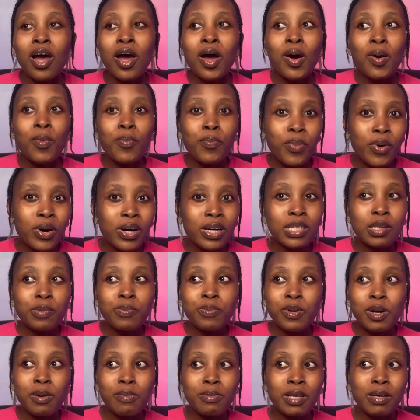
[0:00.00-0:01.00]
But the
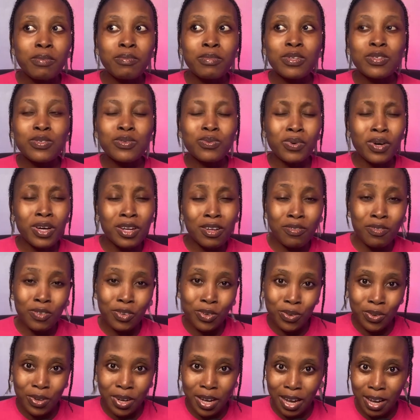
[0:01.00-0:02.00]
problem is, what if you
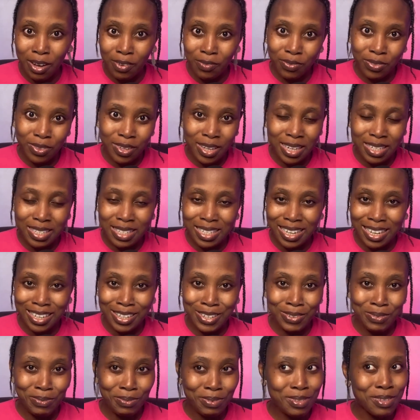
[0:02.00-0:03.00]
don't have that
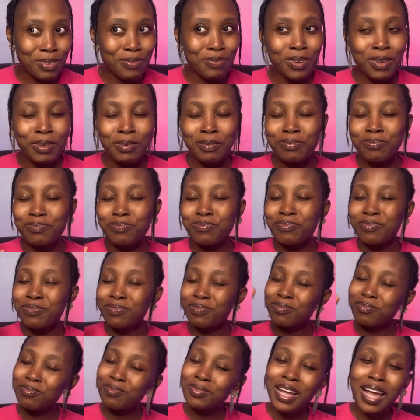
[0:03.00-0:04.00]
kind of CV?
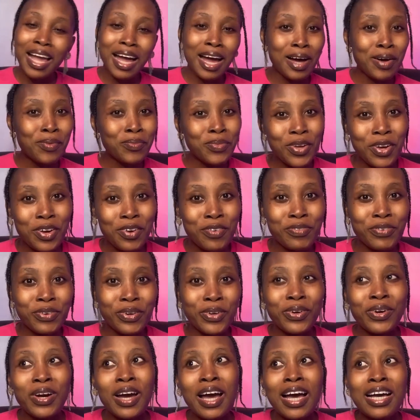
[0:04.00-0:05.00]
I'm here for
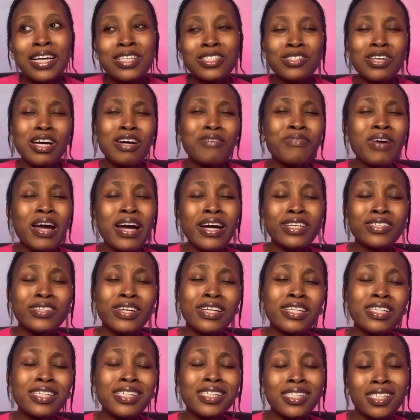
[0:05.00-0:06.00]
you. So I've
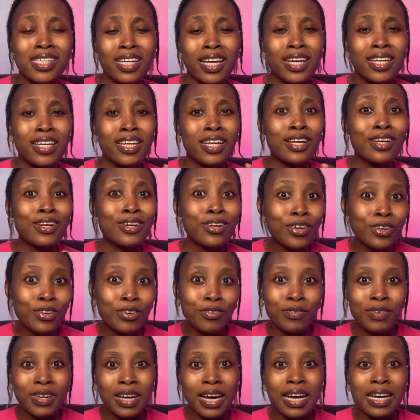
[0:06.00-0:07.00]
actually shared a lot
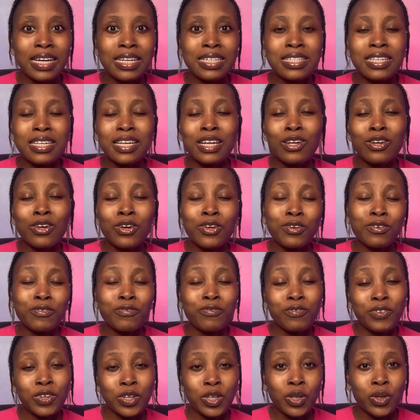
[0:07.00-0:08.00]
of guides, a lot of
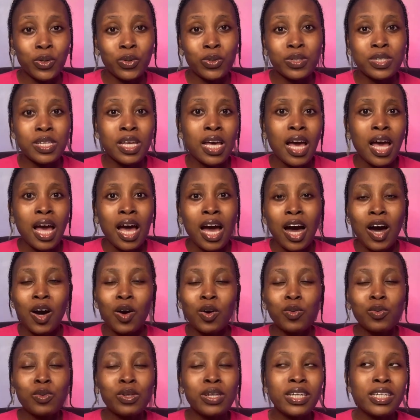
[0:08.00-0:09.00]
videos. I
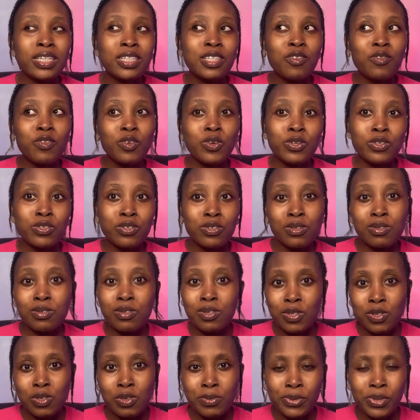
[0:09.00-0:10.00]
will link the video to this
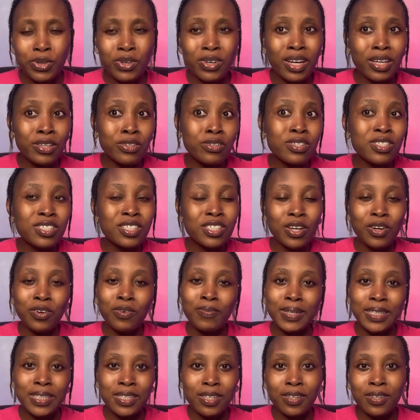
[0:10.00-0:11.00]
description. You can just check on
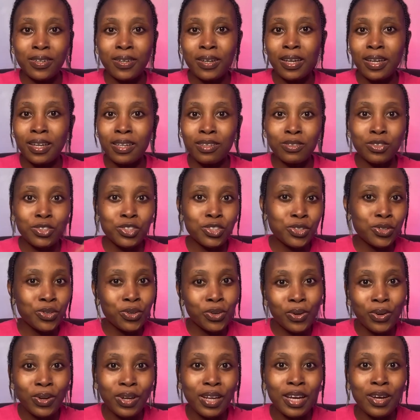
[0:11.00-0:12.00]
my channel and
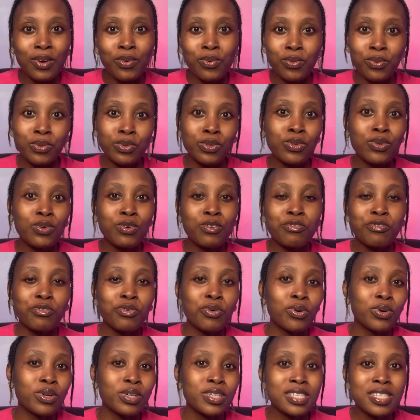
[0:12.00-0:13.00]
scroll and look
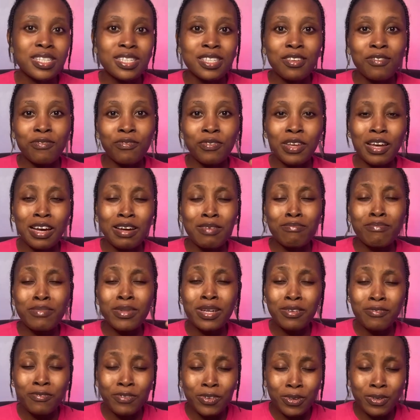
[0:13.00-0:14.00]
for CV. I
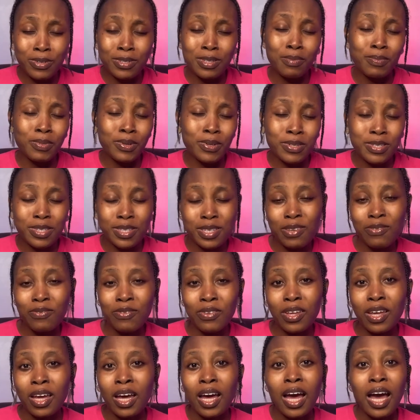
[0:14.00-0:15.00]
made videos about
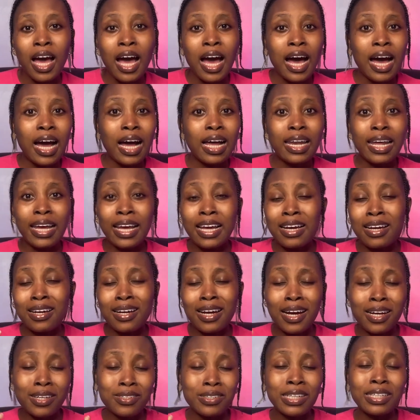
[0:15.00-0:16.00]
CV, and I
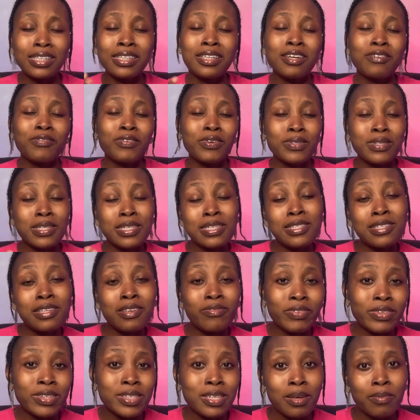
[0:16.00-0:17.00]
actually gave out a
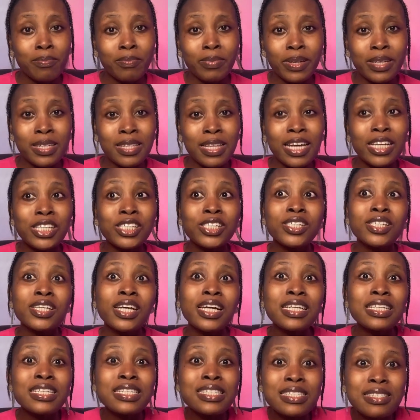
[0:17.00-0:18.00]
CV template. I
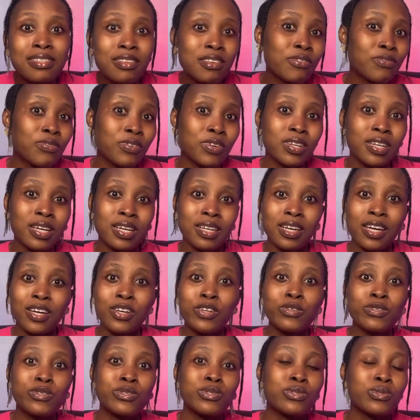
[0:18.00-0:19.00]
shared the CV that I
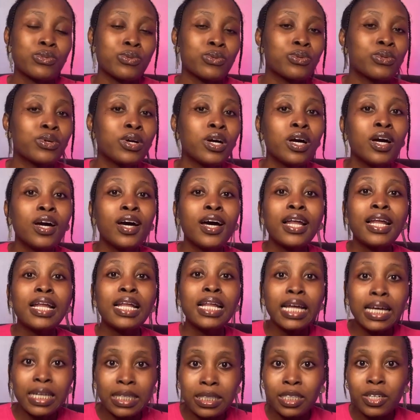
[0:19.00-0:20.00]
used to
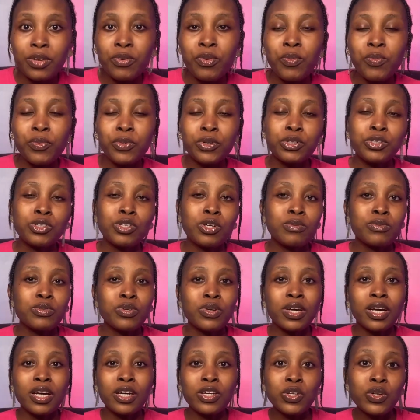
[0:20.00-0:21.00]
land a remote job. So
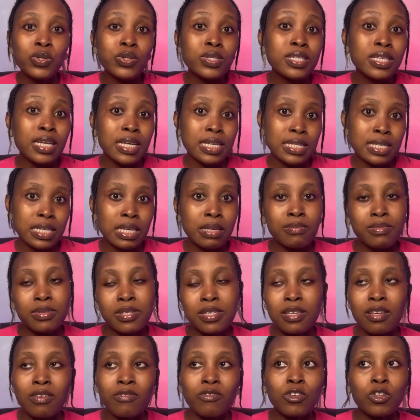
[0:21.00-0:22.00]
you can use that same
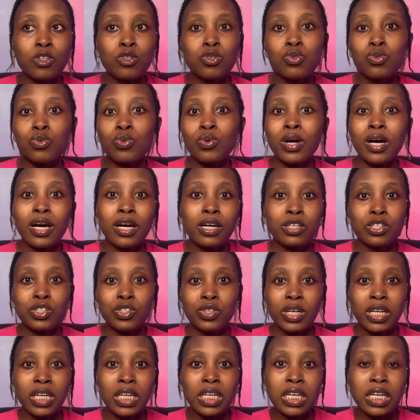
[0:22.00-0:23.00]
CV to
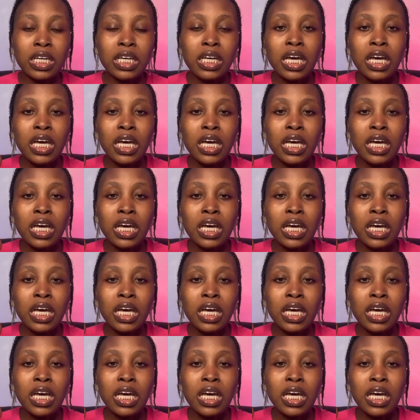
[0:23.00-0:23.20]
actually